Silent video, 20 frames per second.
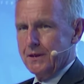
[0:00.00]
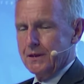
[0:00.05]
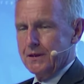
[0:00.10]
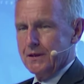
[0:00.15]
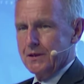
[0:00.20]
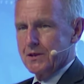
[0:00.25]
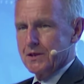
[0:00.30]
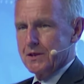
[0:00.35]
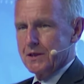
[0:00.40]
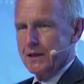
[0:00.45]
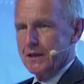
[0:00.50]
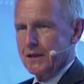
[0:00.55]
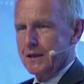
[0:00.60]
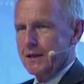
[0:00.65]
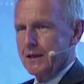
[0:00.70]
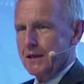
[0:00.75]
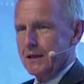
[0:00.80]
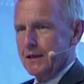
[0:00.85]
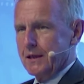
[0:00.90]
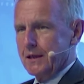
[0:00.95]
this uh,
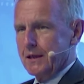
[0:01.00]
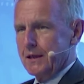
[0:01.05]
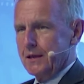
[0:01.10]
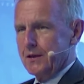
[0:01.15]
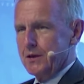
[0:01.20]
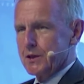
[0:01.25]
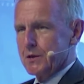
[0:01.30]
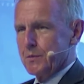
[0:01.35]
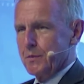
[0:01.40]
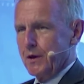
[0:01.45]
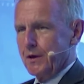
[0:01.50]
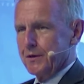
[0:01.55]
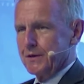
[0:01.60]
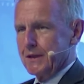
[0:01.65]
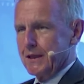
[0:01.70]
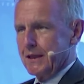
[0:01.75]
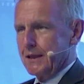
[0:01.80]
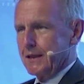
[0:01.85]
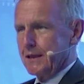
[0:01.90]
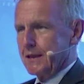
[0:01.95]
Lisbon
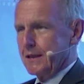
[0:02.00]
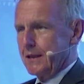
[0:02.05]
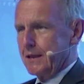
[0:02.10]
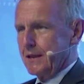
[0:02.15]
uh,